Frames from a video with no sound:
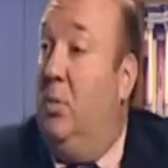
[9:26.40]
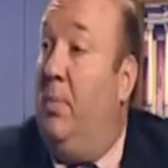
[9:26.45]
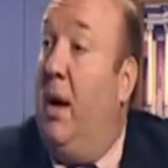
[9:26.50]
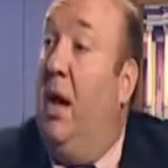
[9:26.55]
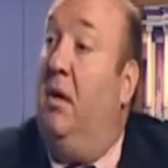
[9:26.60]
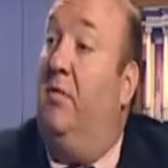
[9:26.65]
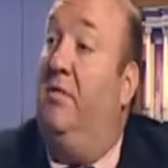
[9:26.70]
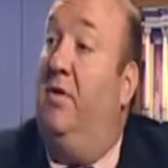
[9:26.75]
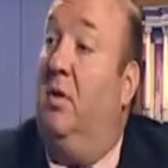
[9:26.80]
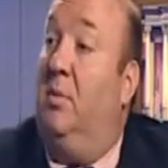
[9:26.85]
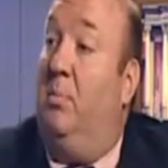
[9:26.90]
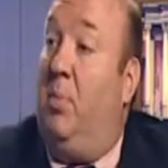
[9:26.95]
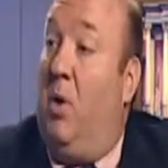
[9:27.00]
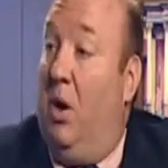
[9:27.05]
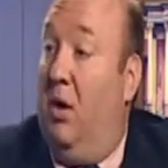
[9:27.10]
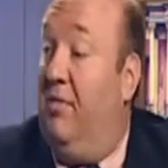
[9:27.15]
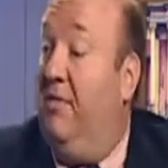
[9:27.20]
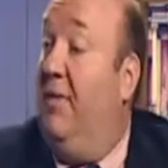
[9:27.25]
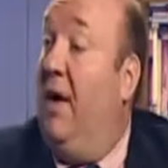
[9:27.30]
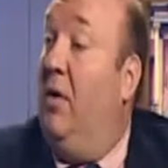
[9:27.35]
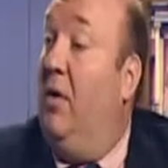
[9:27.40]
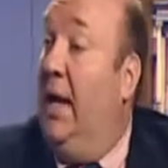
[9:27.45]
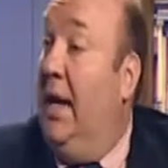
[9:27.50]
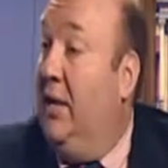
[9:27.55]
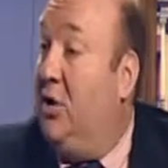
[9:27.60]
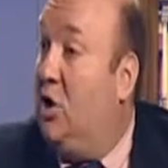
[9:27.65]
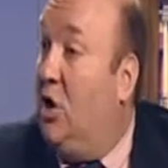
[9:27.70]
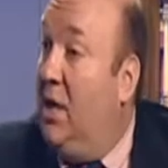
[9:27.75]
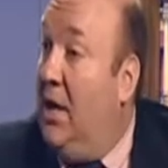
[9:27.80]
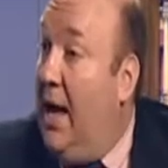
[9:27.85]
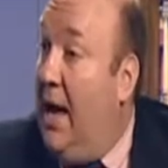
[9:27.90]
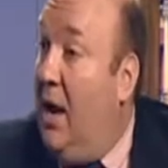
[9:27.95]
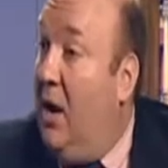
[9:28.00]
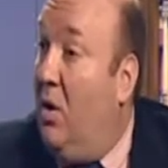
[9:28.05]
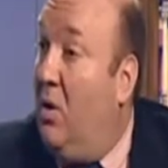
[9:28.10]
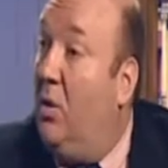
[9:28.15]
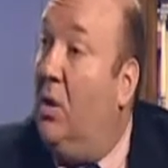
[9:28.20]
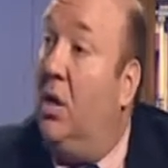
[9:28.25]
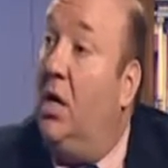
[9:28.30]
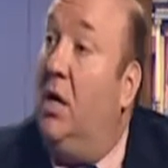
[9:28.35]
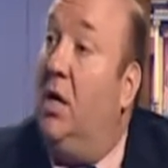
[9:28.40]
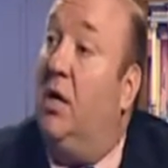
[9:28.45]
Battlefield Park Foundation now